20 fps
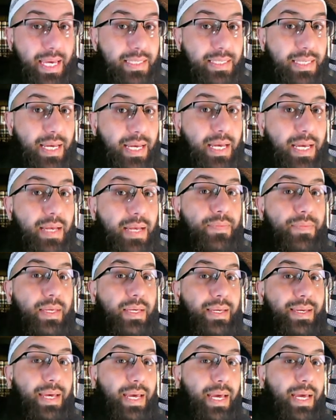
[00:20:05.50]
the
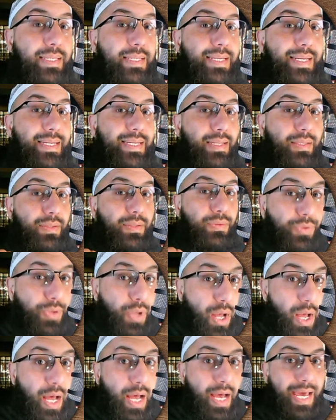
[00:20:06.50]

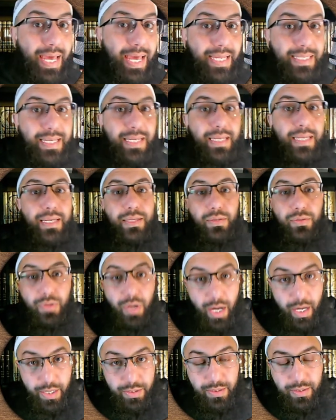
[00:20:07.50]
ta and the
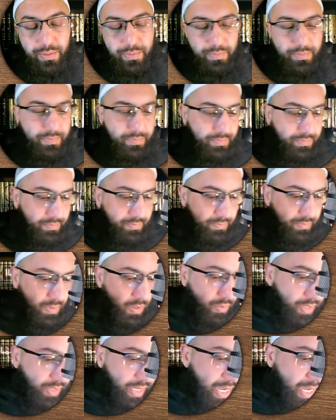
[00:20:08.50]
dot.
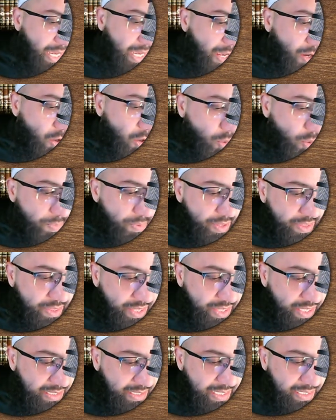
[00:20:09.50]
Okay, I hope
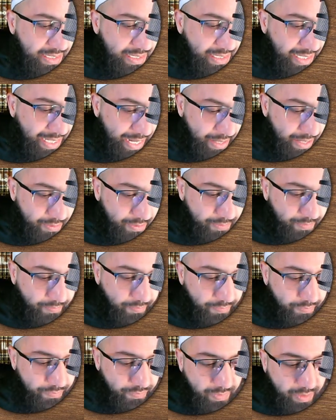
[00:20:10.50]
this is clear.
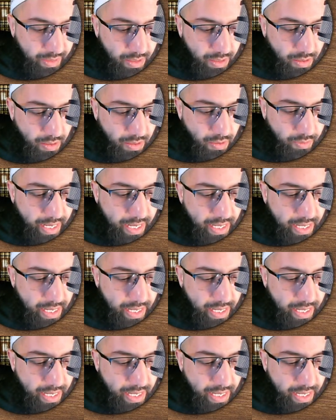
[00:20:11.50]
Okay,